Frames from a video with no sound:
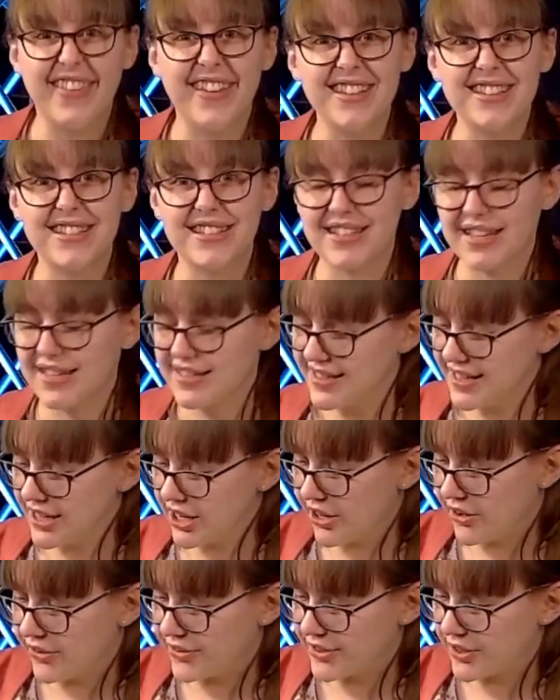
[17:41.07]
This is a
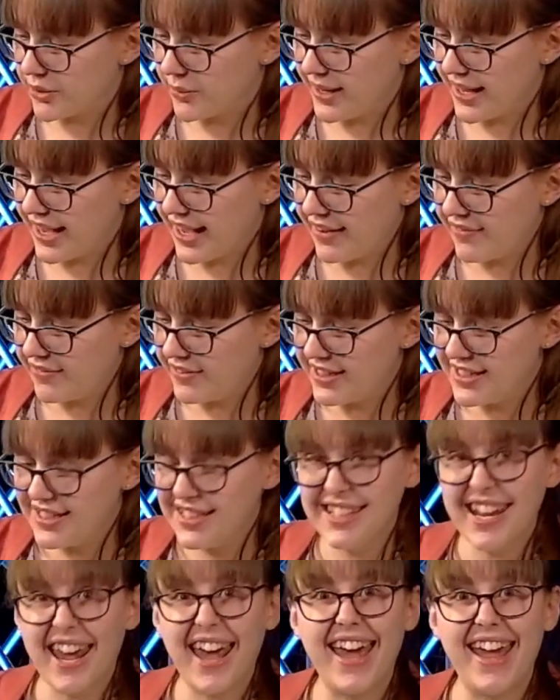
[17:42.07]
0, so we have
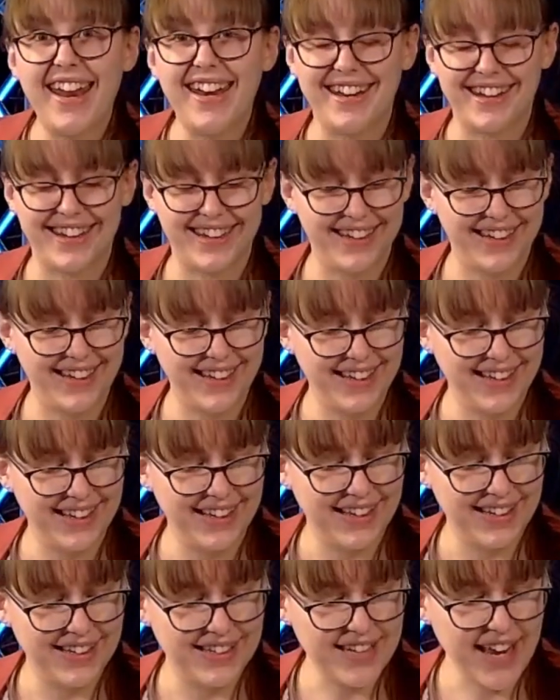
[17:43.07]
10.
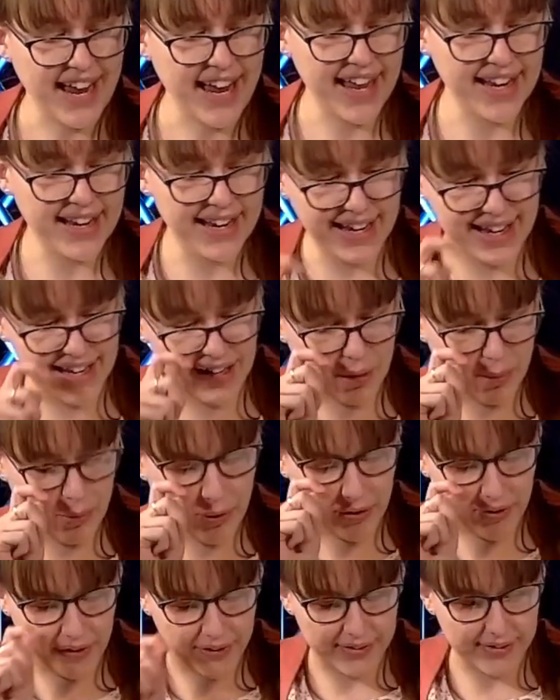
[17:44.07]
10
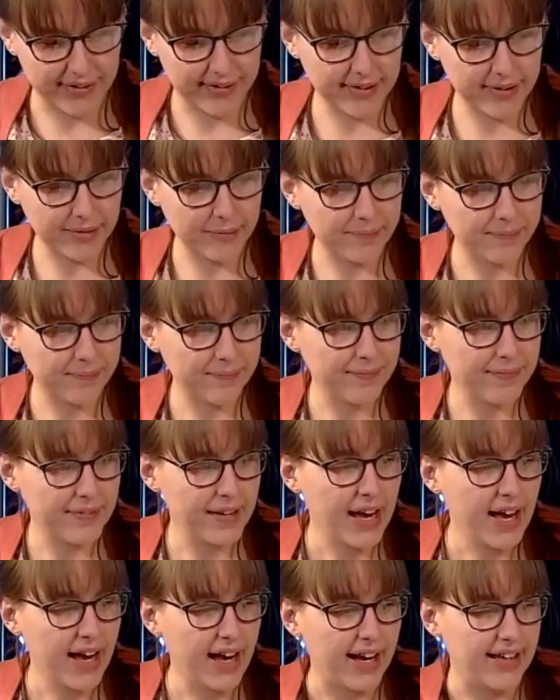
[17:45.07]
animals.
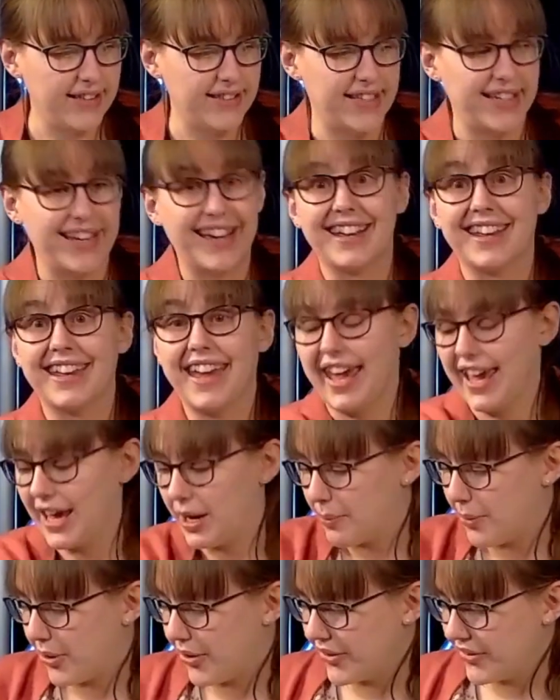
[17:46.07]
I see a
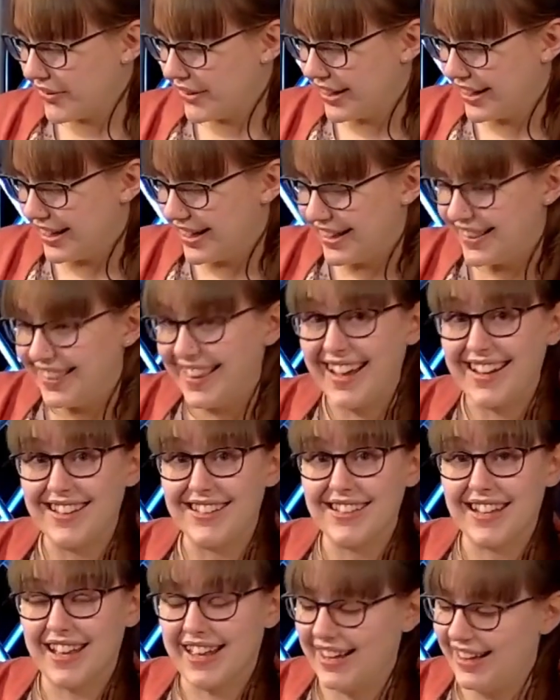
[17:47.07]
camel.
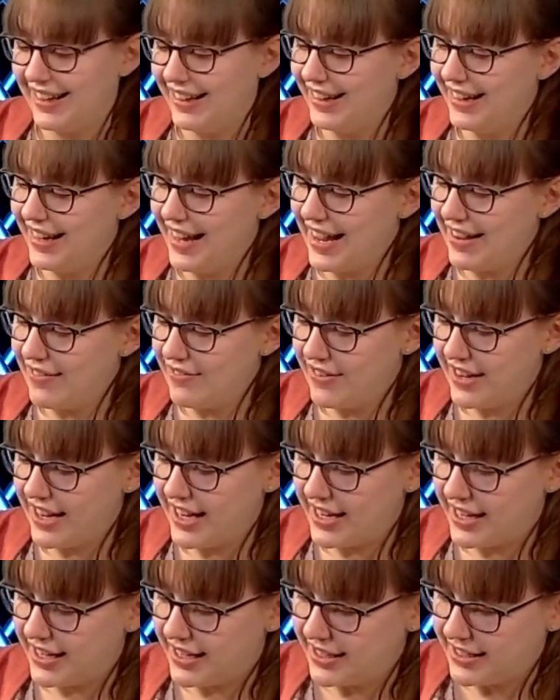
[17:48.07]
That's
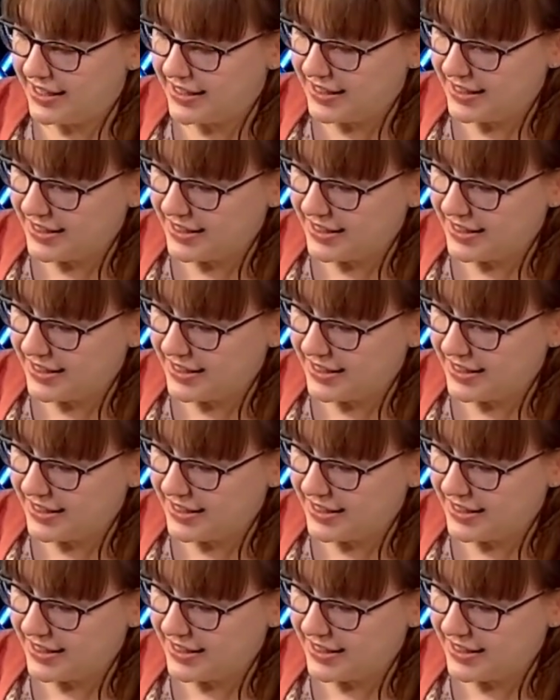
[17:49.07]
11.